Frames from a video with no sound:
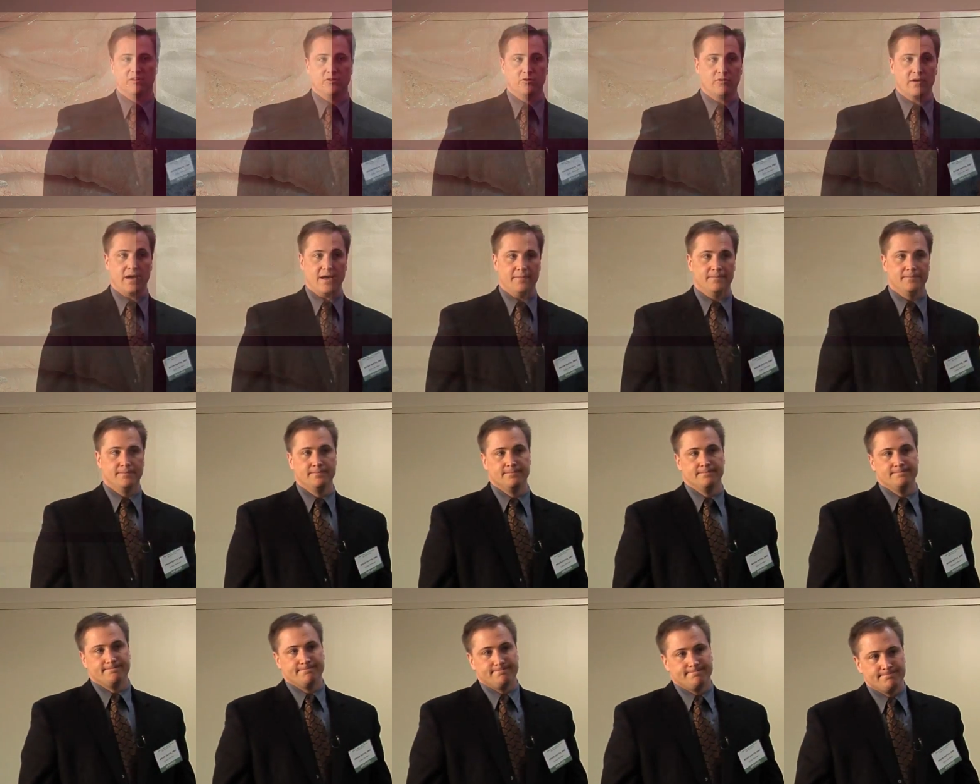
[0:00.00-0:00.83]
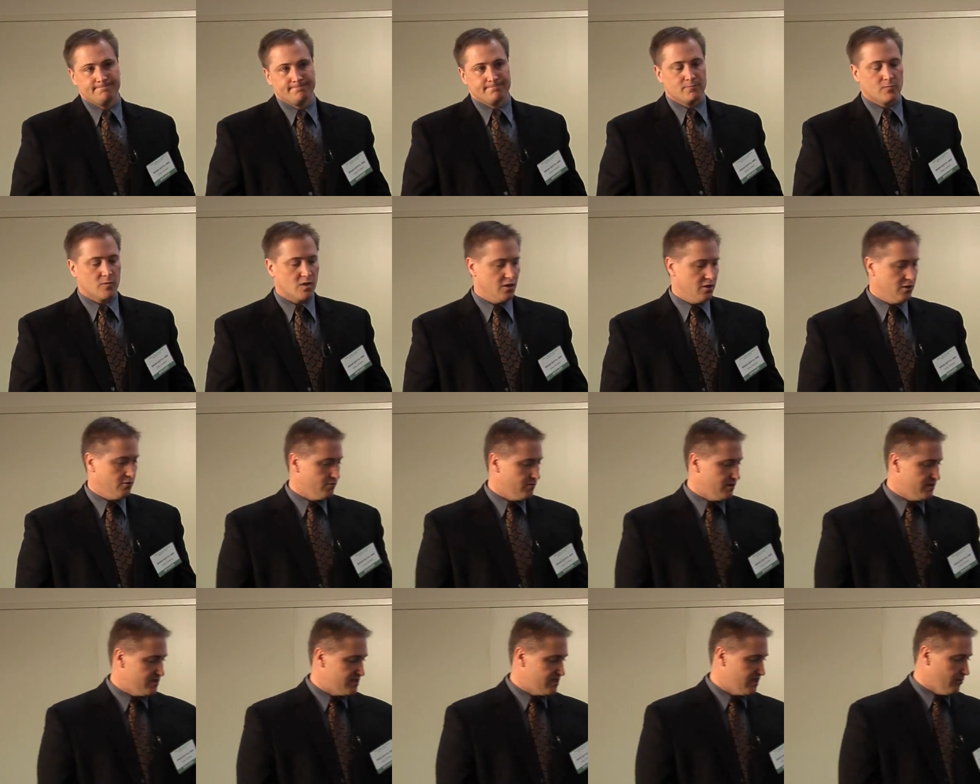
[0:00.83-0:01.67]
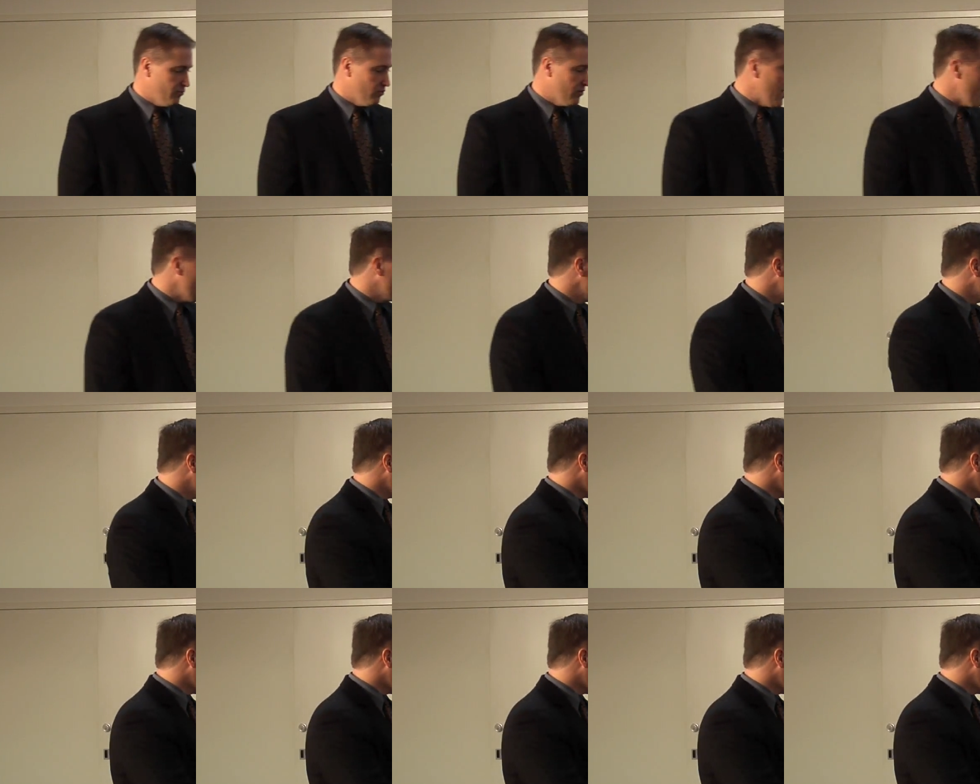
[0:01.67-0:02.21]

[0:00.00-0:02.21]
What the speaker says: and did okay. You know, as I said, would I be